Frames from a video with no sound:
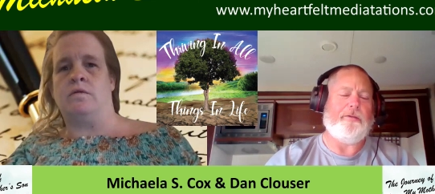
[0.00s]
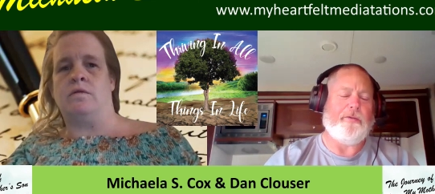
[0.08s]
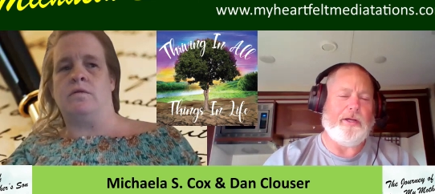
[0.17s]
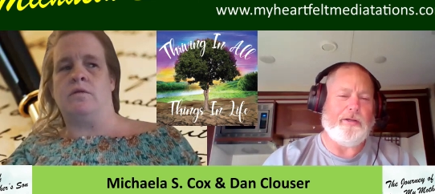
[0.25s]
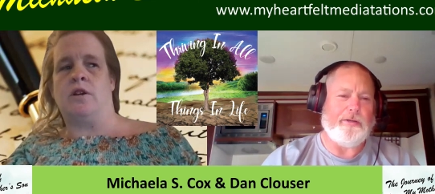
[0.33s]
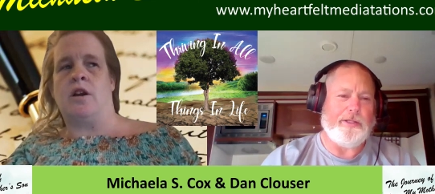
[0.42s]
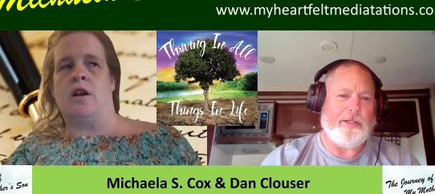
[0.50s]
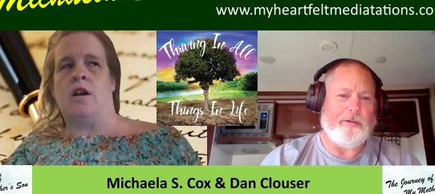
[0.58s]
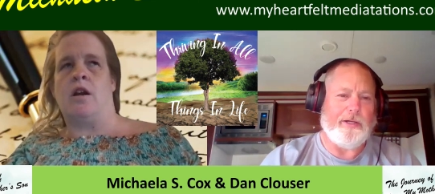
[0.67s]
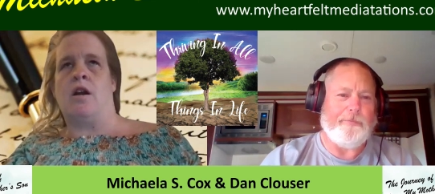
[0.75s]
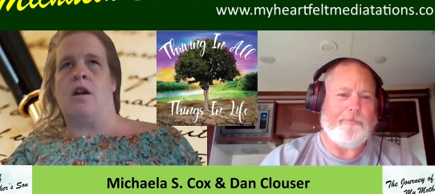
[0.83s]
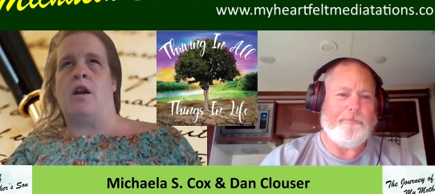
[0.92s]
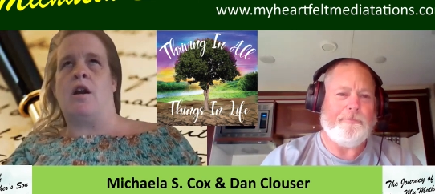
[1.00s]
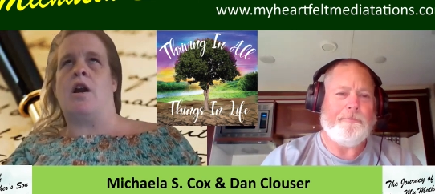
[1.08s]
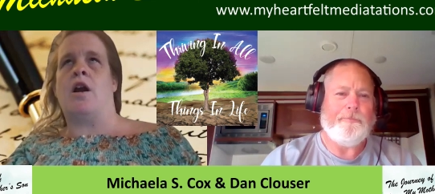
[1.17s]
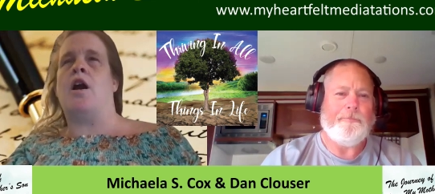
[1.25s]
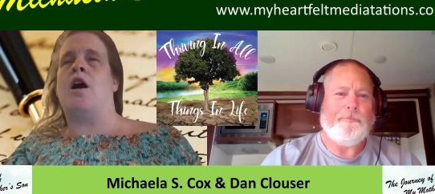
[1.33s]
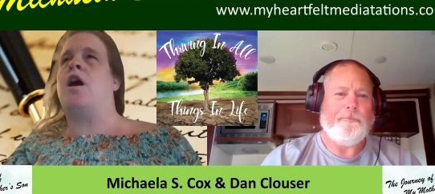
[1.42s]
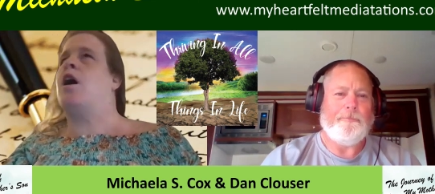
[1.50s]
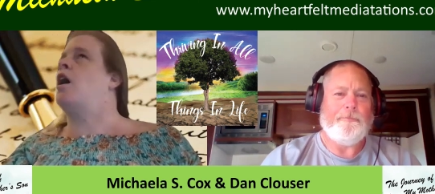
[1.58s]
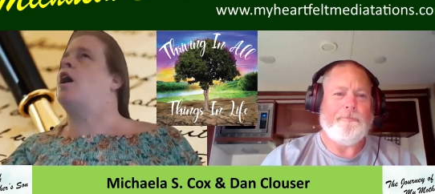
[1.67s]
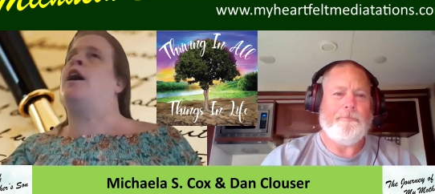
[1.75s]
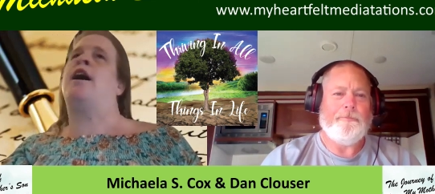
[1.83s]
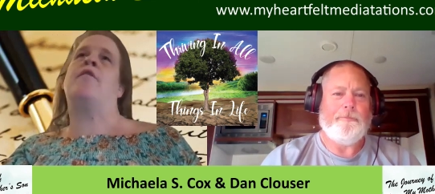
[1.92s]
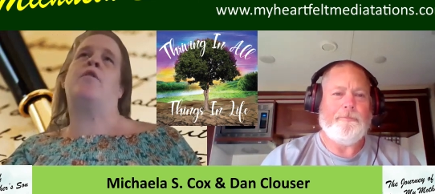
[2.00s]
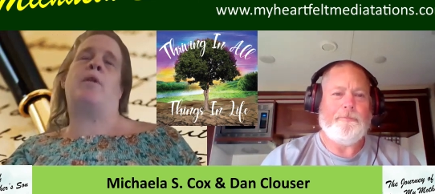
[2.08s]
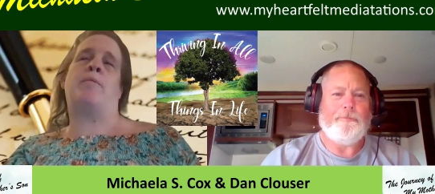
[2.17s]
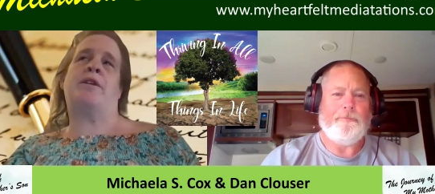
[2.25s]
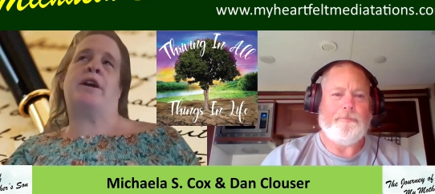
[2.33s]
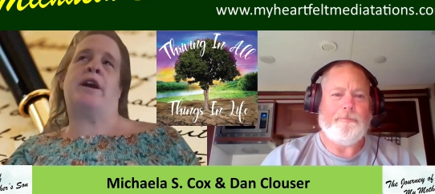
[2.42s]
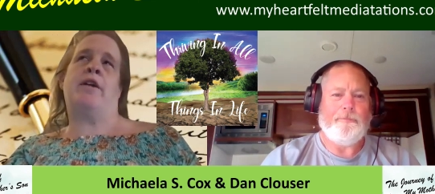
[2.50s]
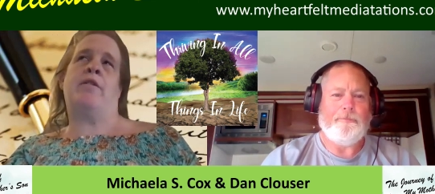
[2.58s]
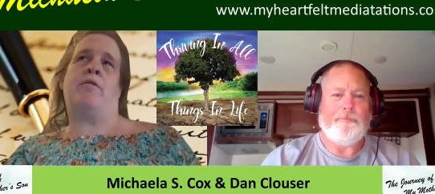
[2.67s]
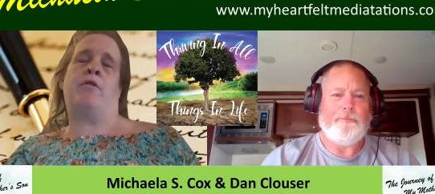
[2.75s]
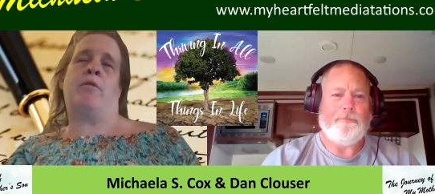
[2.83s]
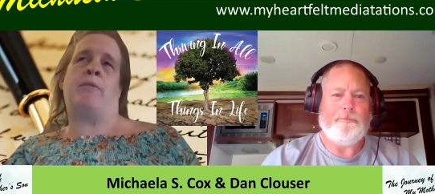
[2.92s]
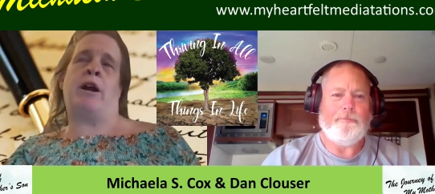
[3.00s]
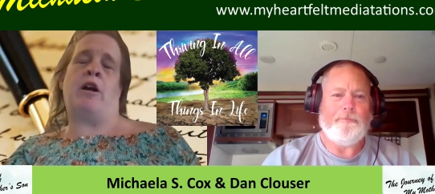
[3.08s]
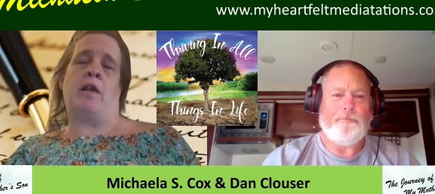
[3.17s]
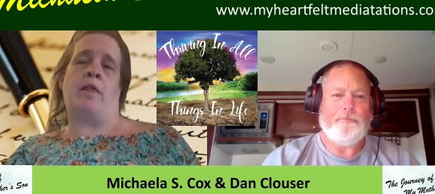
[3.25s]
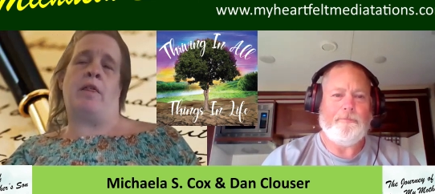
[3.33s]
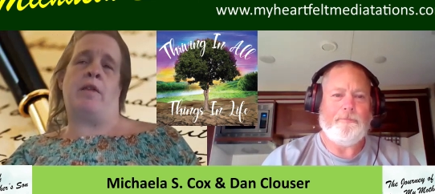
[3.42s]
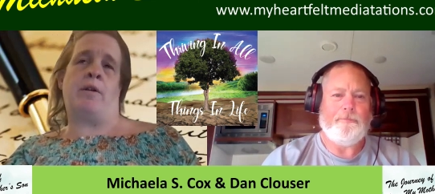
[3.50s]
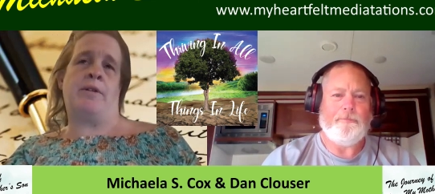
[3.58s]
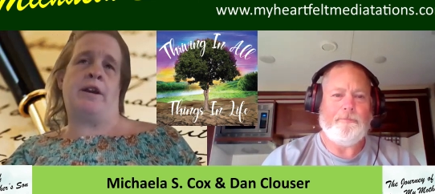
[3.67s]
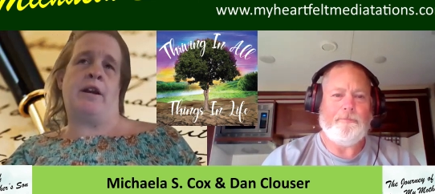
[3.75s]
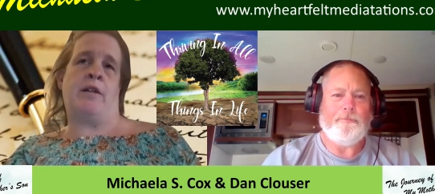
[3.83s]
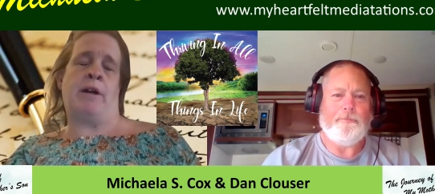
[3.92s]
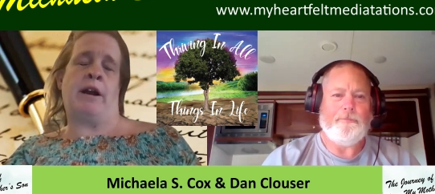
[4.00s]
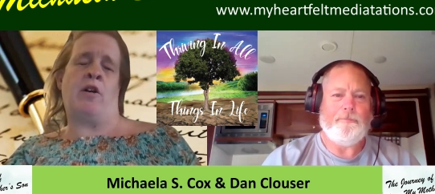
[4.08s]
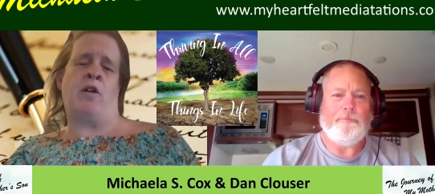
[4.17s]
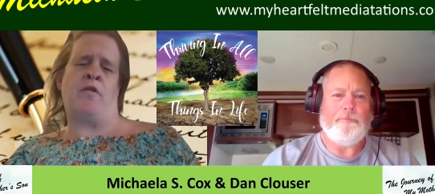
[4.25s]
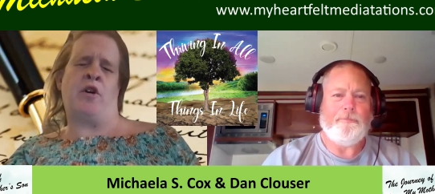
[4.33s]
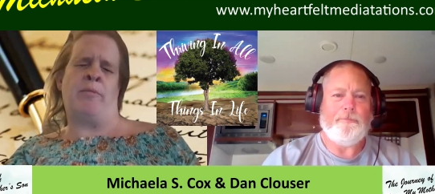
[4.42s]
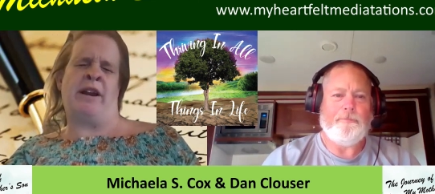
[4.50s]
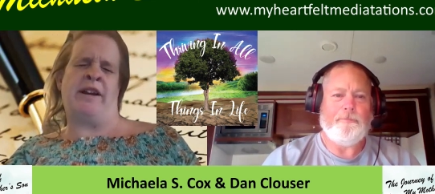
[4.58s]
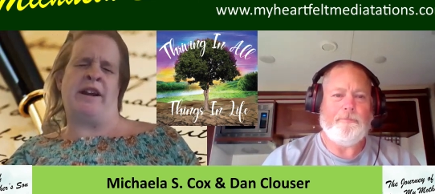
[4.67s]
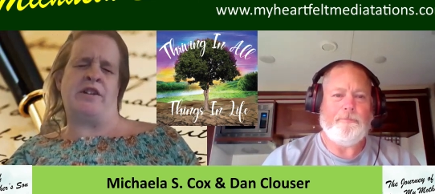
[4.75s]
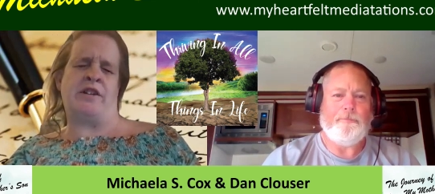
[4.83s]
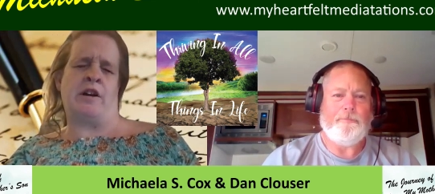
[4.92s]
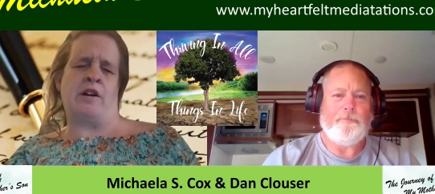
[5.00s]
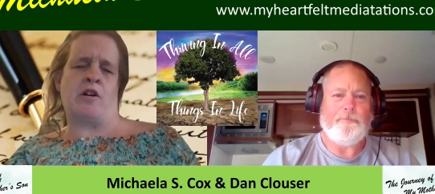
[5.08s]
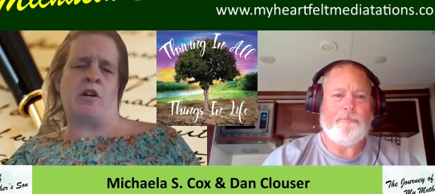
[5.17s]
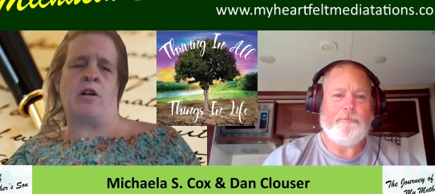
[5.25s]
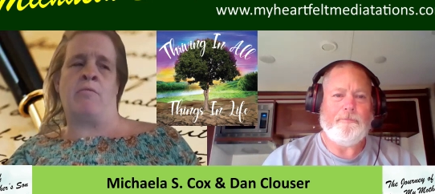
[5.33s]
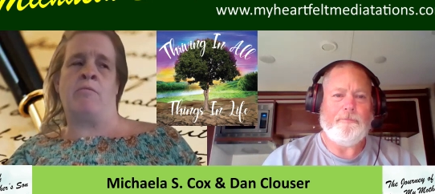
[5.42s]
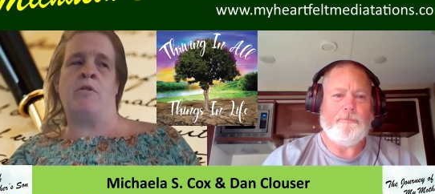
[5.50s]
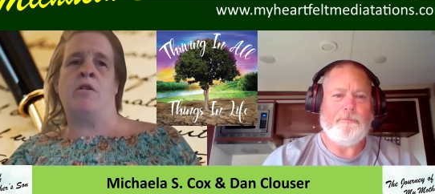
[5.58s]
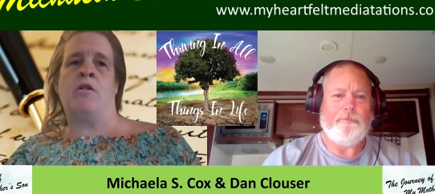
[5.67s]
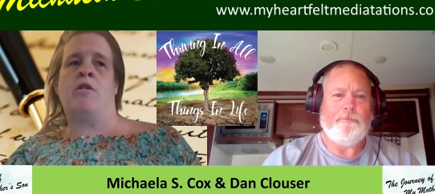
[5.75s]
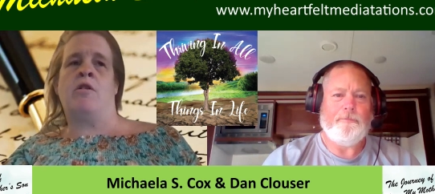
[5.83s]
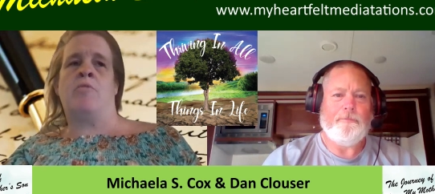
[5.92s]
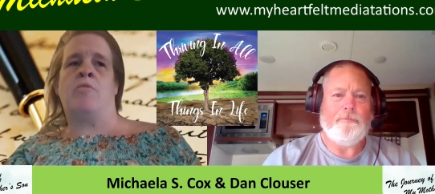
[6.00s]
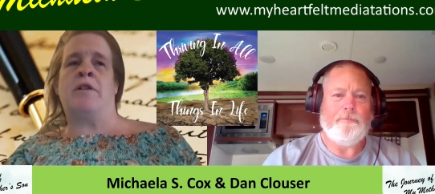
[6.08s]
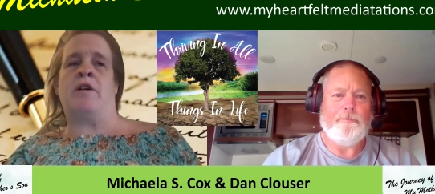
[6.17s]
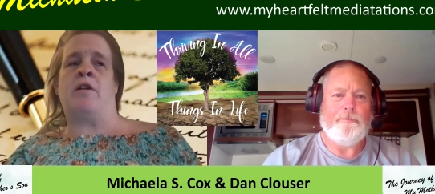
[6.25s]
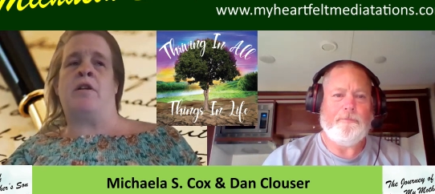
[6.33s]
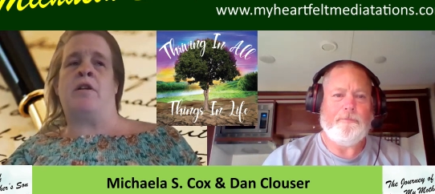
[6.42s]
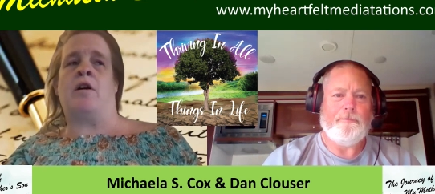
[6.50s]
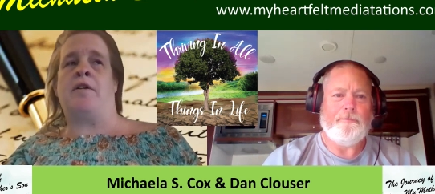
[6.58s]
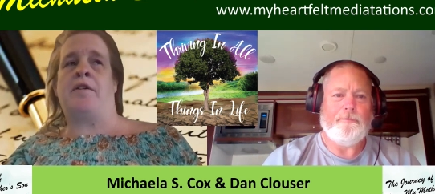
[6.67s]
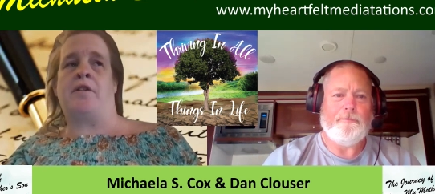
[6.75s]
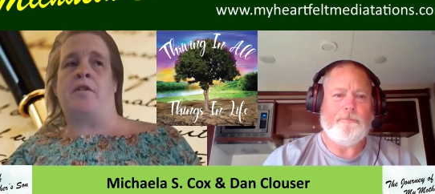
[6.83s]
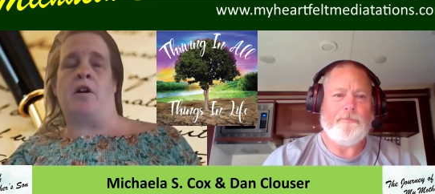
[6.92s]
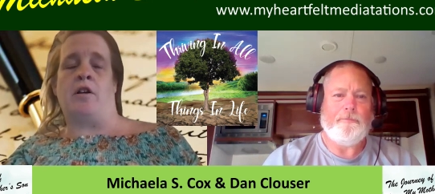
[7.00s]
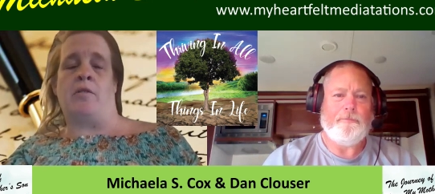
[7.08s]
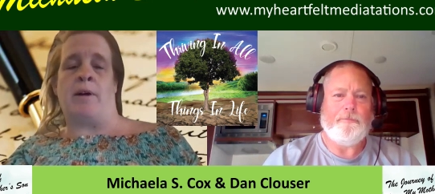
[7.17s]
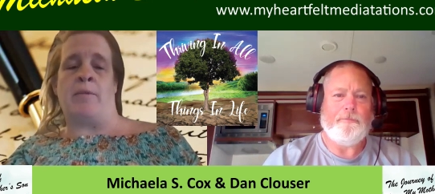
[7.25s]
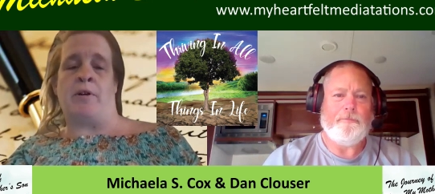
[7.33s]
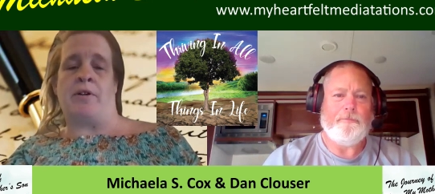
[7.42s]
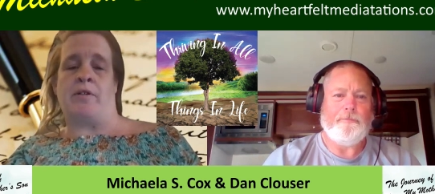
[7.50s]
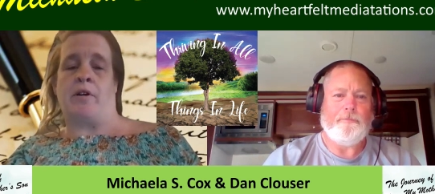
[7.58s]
Speaker 1: they find you on the internet?
Speaker 2: I have a website with my author website and my heartfeltmeditations.com. But then also all of my books are